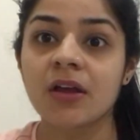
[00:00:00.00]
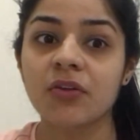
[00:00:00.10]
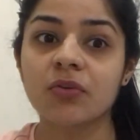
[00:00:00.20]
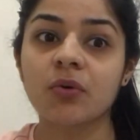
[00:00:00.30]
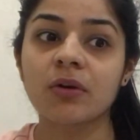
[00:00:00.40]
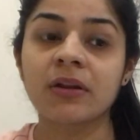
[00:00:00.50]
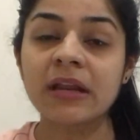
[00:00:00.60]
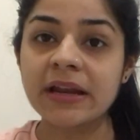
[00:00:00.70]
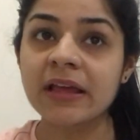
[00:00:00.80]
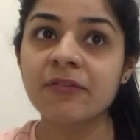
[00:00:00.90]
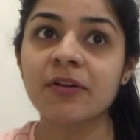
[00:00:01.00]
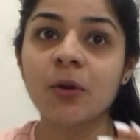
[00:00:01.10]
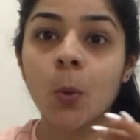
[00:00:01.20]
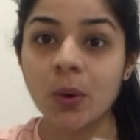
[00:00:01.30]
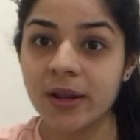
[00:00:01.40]
So reading will
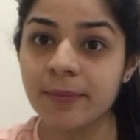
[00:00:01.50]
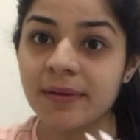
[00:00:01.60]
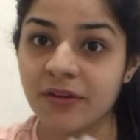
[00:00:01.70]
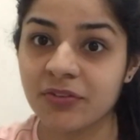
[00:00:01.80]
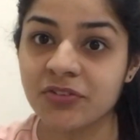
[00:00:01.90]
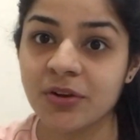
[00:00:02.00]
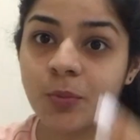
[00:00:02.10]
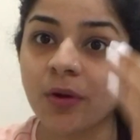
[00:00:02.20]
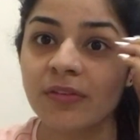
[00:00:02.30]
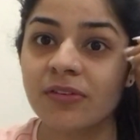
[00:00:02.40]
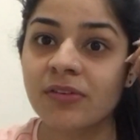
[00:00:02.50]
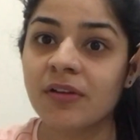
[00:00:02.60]
only be efficient once,